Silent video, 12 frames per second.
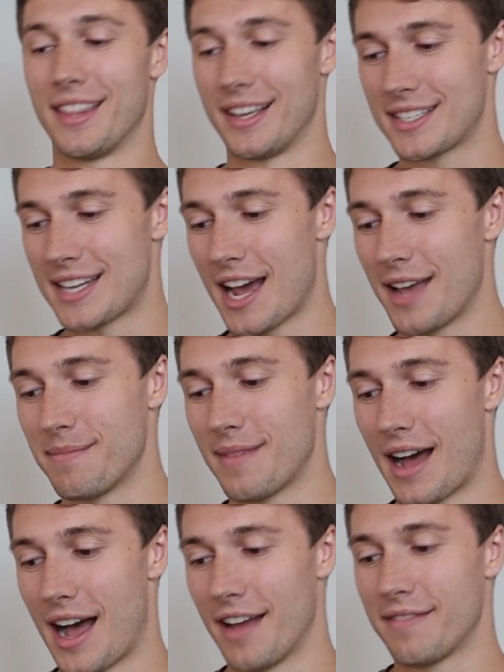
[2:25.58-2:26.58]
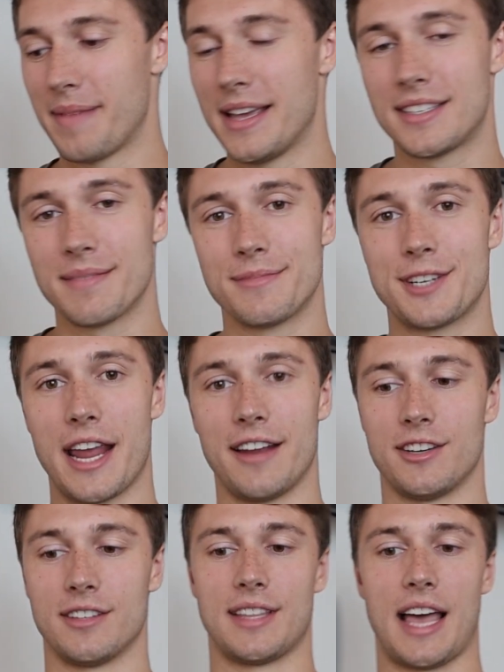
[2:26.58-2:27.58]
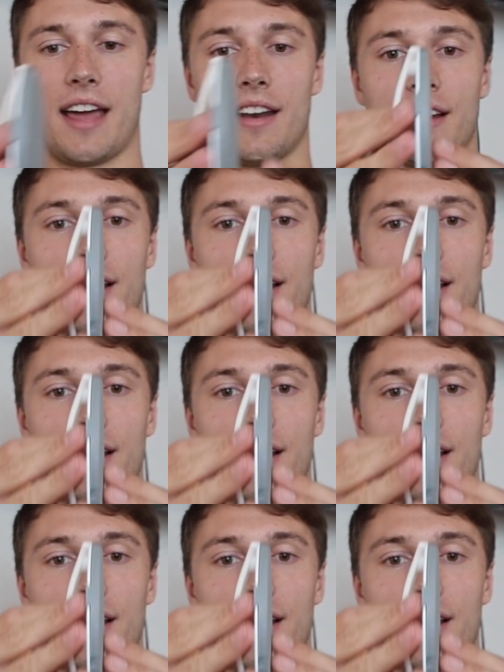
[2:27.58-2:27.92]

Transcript: this time I've made some changes that